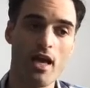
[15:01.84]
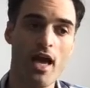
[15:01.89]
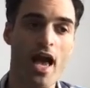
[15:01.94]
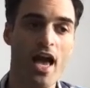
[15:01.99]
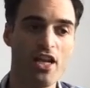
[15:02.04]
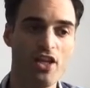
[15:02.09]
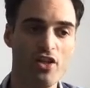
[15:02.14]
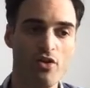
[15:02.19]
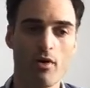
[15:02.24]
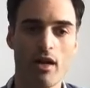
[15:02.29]

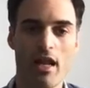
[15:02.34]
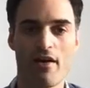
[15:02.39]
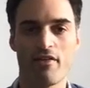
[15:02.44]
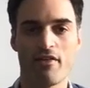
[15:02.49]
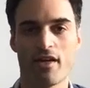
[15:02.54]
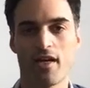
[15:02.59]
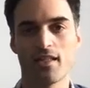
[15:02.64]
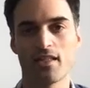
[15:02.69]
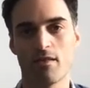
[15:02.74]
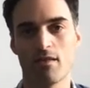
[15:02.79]
and you will have a
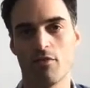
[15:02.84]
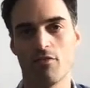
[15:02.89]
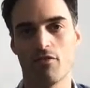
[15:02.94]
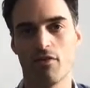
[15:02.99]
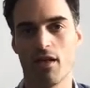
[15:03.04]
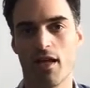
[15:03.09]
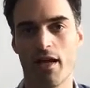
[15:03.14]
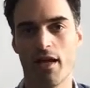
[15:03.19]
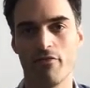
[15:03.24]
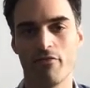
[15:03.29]
customer for
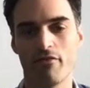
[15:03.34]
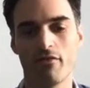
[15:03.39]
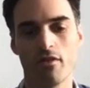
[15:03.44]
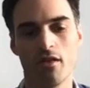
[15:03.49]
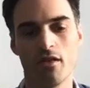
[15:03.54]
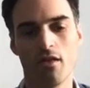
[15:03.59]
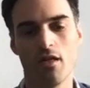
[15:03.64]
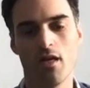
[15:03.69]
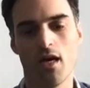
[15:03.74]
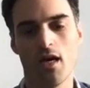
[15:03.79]
life.
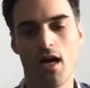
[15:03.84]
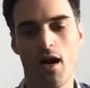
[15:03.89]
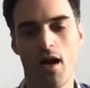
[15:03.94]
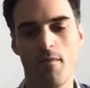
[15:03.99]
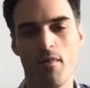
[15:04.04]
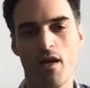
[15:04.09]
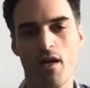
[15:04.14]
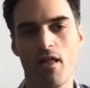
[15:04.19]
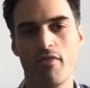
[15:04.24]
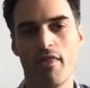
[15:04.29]

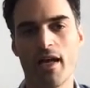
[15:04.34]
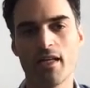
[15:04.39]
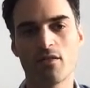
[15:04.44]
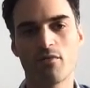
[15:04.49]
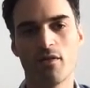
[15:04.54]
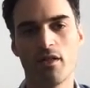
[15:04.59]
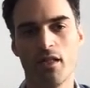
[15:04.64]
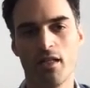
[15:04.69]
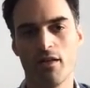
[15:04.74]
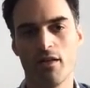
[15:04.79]
That's
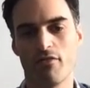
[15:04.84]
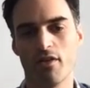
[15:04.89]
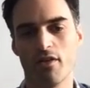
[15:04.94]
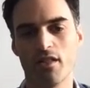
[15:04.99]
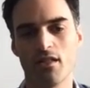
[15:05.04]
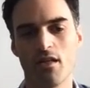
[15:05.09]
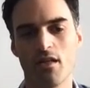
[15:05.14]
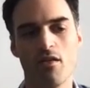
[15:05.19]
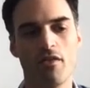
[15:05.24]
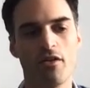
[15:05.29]
really the
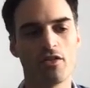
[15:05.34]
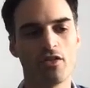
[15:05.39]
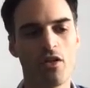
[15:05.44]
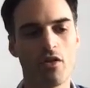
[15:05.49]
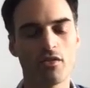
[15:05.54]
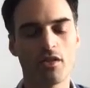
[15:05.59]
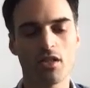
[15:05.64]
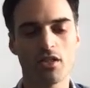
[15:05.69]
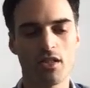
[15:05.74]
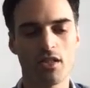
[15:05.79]
difference. There's no
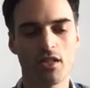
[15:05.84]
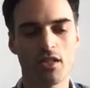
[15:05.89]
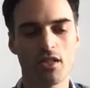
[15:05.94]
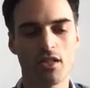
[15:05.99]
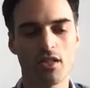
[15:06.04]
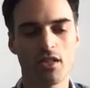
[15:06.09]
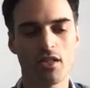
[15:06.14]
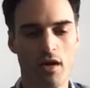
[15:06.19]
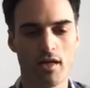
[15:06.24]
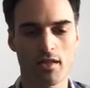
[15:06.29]
such thing as a
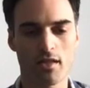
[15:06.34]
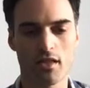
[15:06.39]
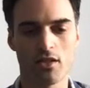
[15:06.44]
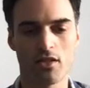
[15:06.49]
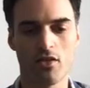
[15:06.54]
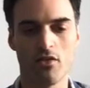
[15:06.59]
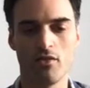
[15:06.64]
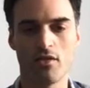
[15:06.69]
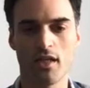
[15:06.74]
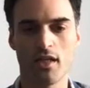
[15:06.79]
product that's
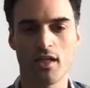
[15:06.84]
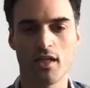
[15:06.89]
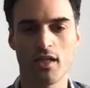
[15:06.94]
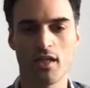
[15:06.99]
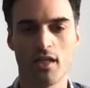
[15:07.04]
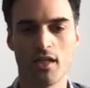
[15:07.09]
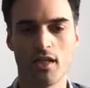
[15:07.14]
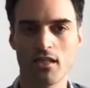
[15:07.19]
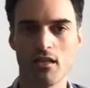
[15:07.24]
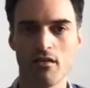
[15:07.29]
too
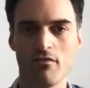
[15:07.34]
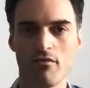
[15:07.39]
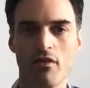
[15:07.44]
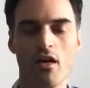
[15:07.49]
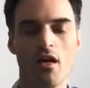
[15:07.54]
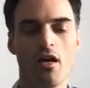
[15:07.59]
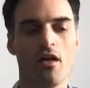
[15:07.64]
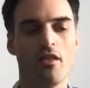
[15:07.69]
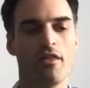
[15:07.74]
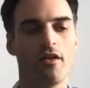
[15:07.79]
expensive.
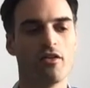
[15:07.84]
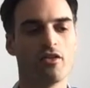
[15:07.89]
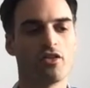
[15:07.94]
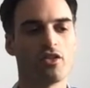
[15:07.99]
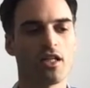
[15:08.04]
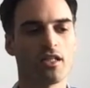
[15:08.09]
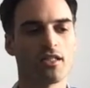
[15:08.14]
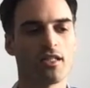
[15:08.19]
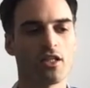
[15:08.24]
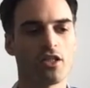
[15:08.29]
There's
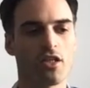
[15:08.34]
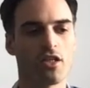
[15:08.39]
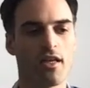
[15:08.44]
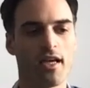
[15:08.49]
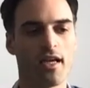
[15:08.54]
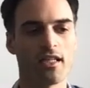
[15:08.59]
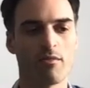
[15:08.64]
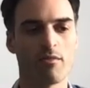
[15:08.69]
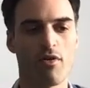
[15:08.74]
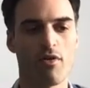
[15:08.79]
just such a thing
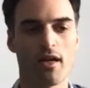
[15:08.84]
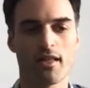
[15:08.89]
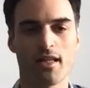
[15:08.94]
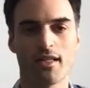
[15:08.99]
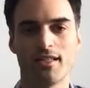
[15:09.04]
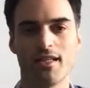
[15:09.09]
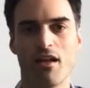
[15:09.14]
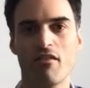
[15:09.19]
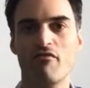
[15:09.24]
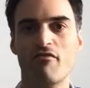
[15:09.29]
as a product that's
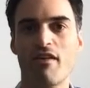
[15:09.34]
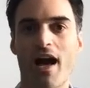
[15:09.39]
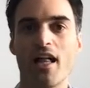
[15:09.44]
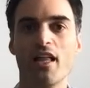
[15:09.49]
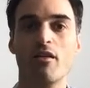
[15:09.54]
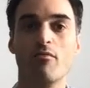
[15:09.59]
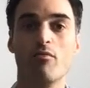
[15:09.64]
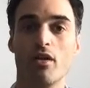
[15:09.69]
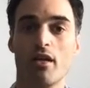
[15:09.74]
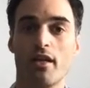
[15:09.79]
not
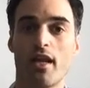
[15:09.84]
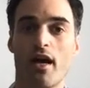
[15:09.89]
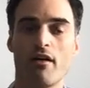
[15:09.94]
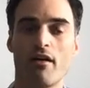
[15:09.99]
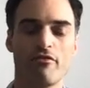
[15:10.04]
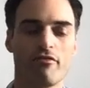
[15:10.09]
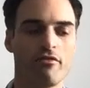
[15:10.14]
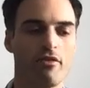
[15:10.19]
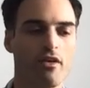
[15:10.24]
valuable enough.